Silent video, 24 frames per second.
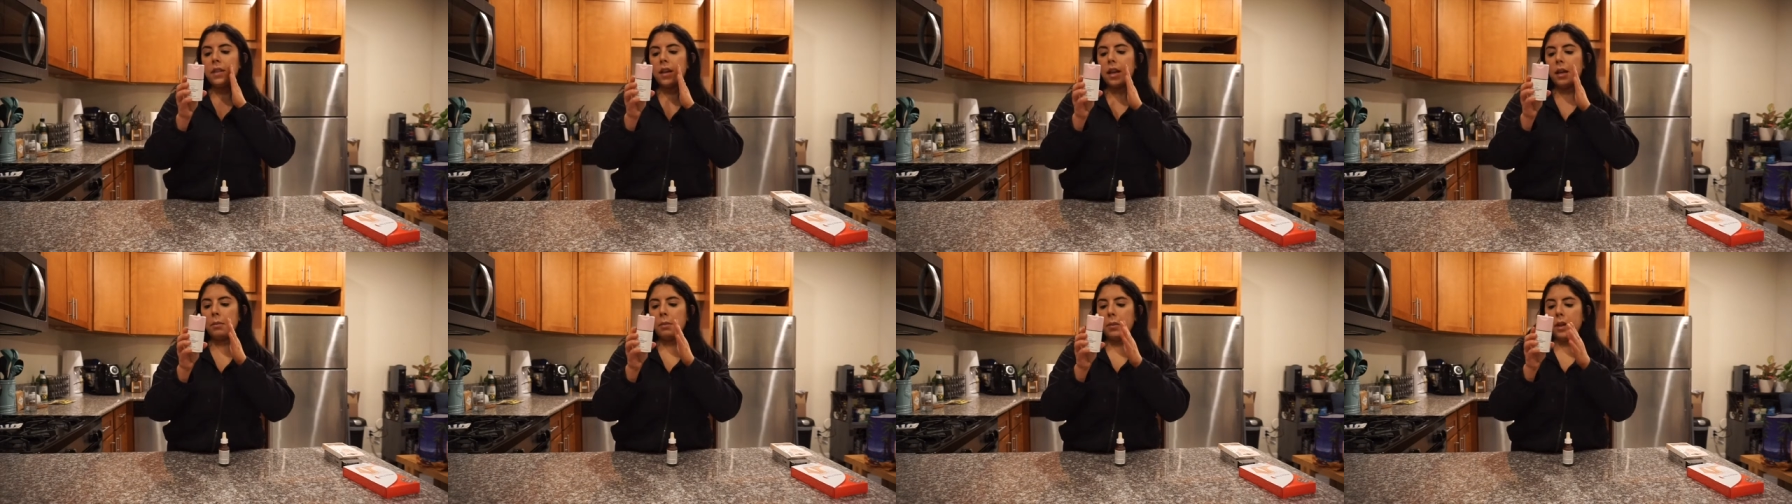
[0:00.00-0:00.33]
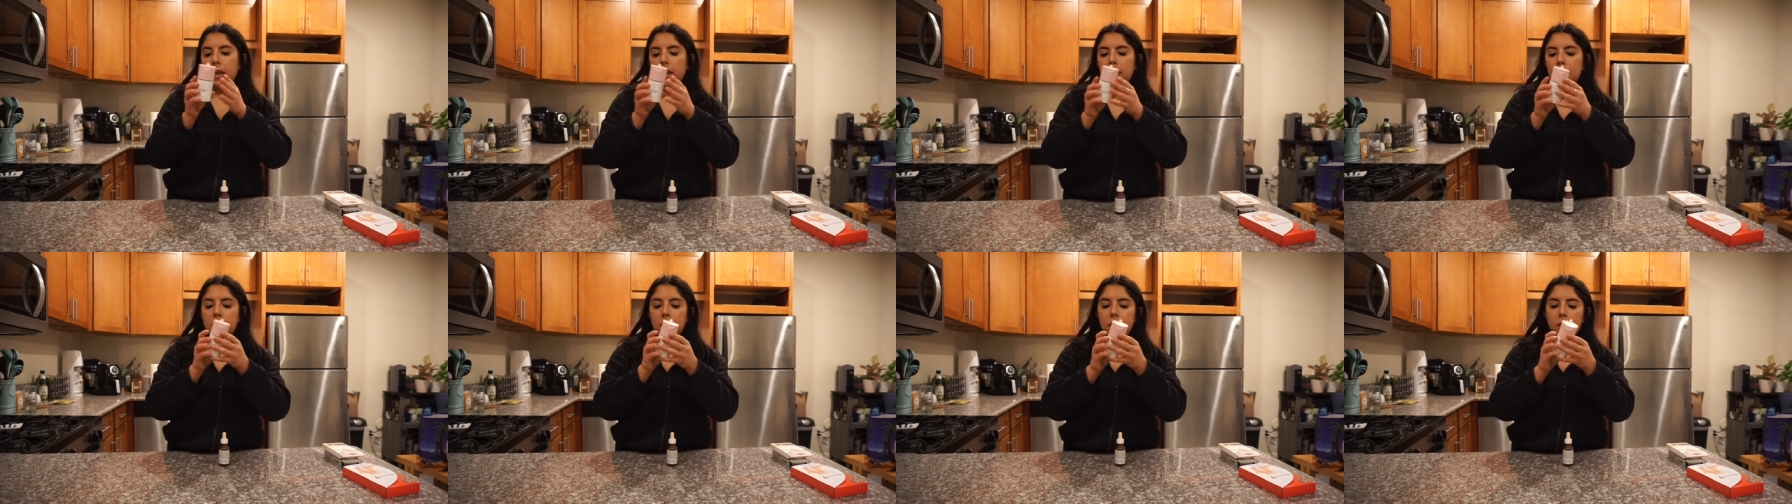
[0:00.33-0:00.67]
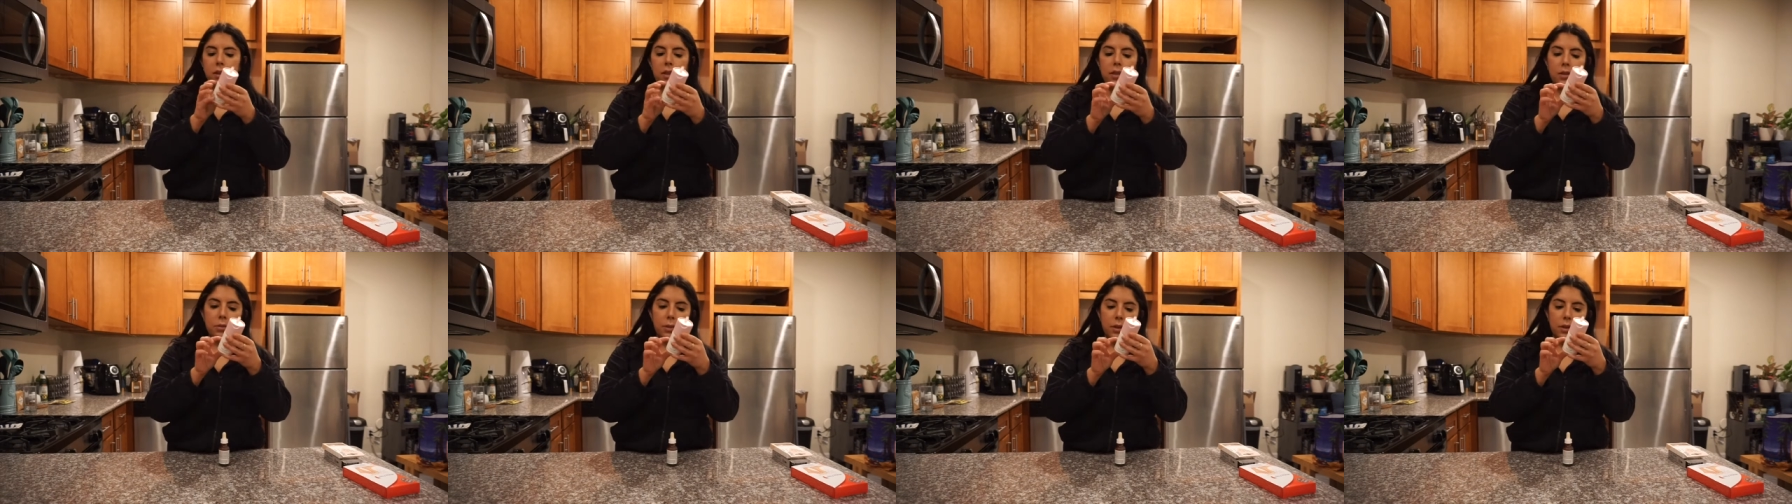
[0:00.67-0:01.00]
10 minutes.
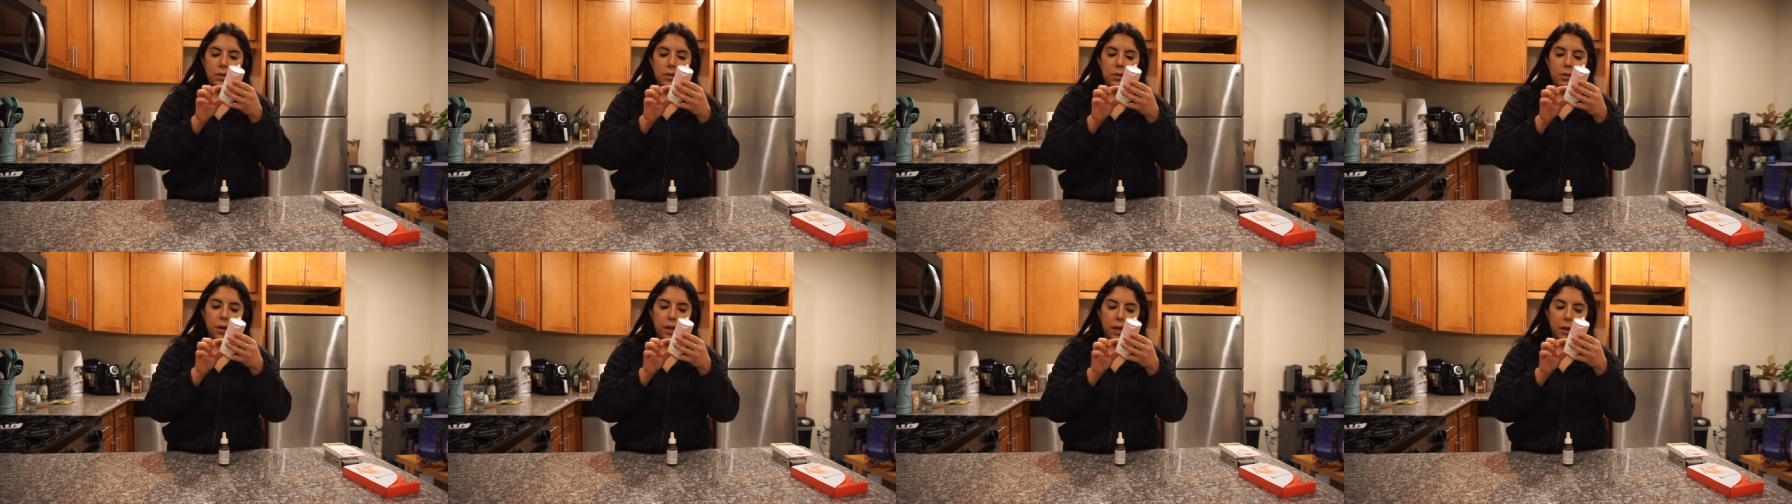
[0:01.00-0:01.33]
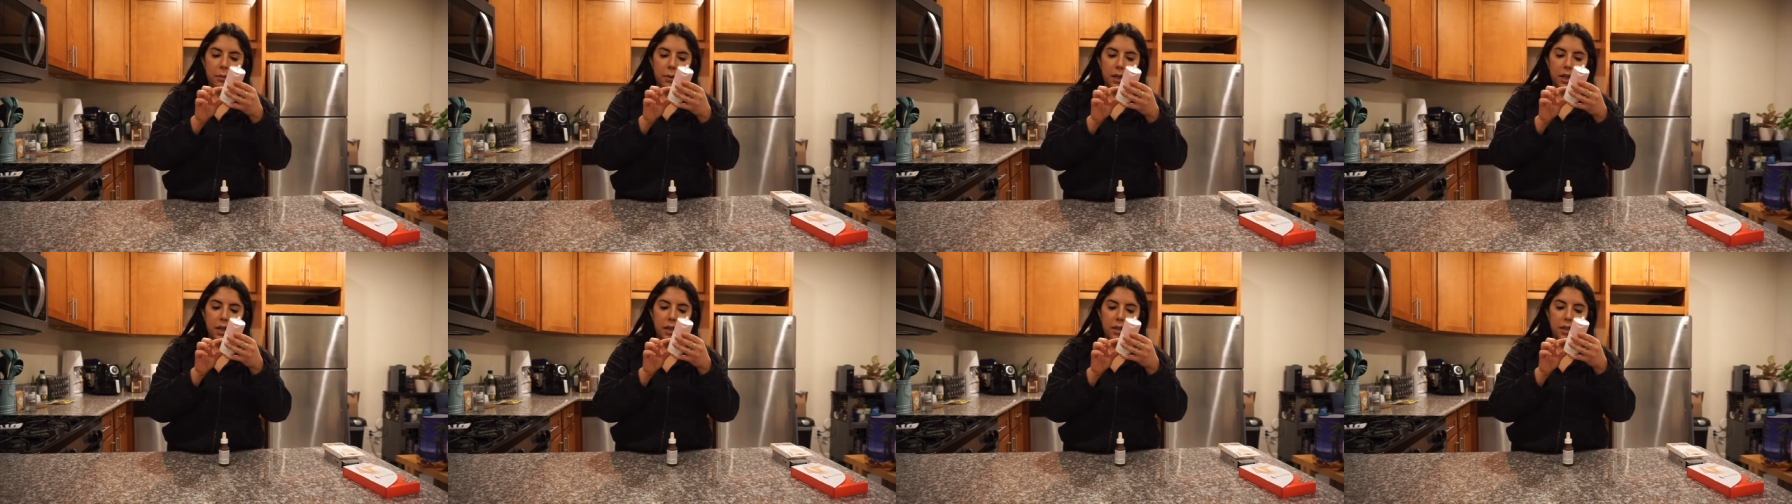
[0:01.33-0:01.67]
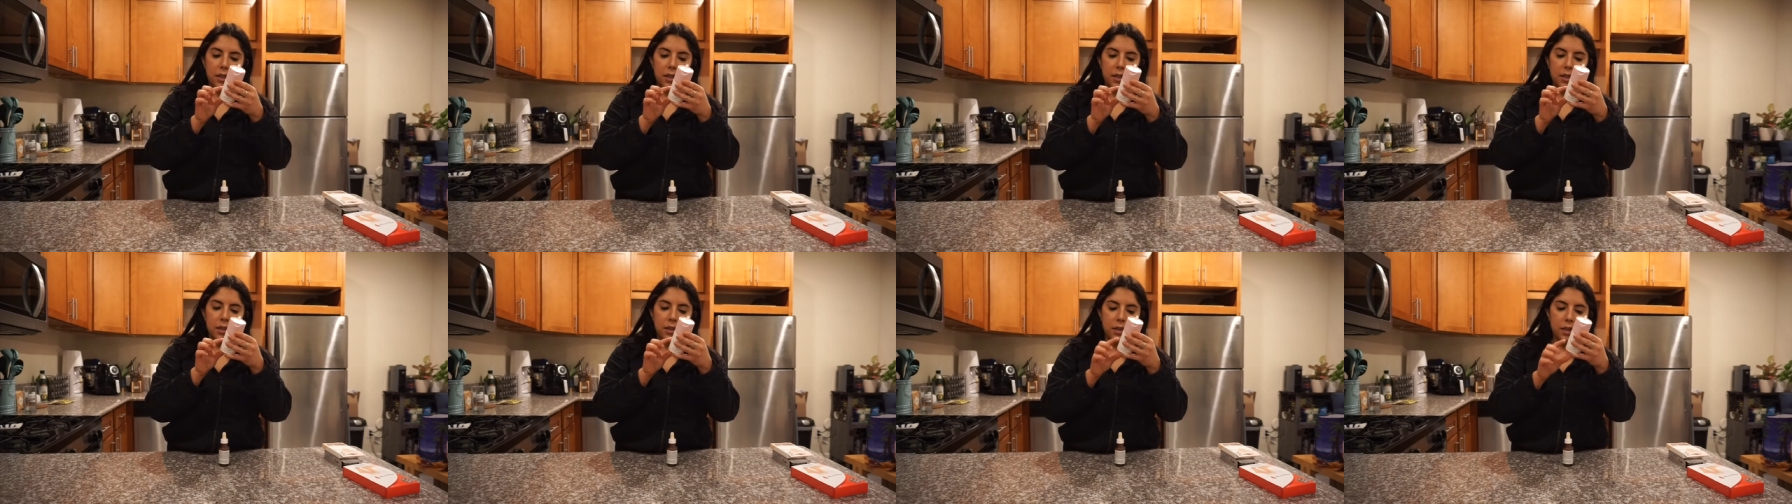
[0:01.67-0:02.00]
Oh, this one is 20
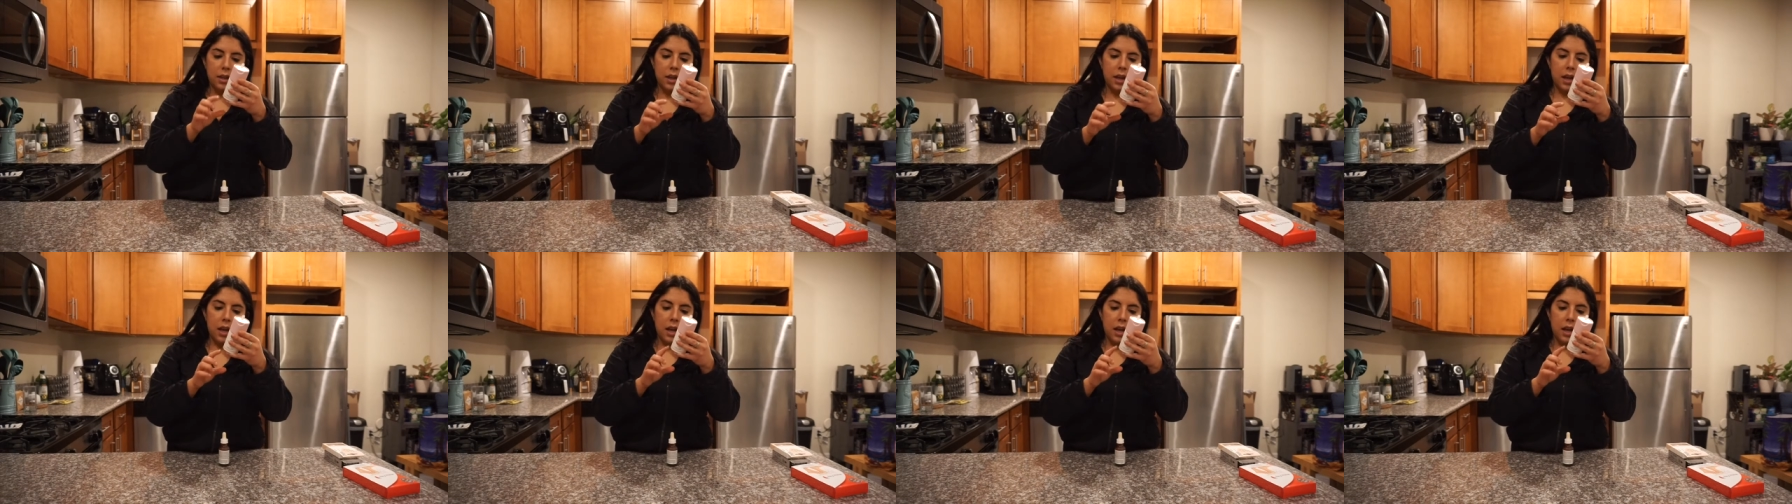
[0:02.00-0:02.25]
minutes.